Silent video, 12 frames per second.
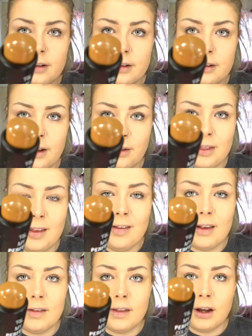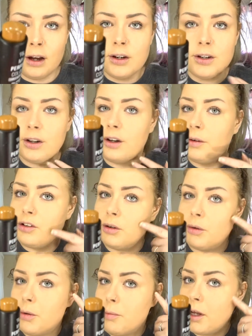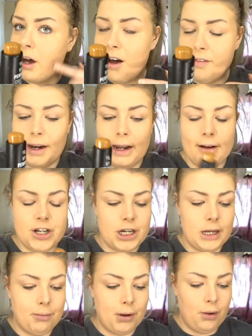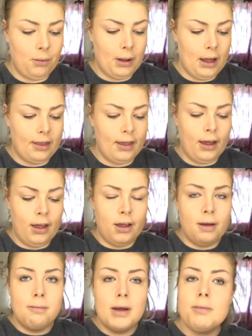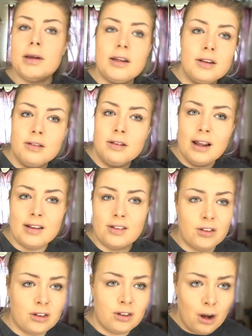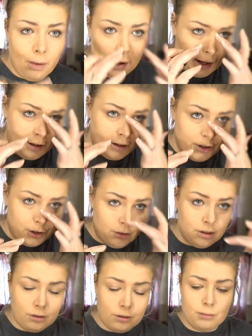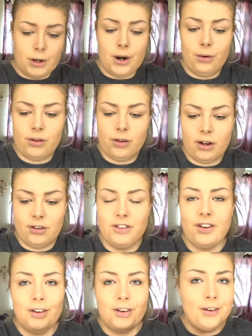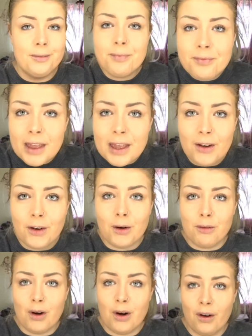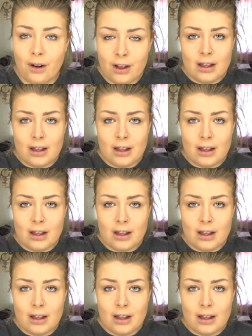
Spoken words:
So this is the contour, which I'm going to be carving out a cheekbone with. Maybe let's just go ahead and do some nose contour. It could go wrong.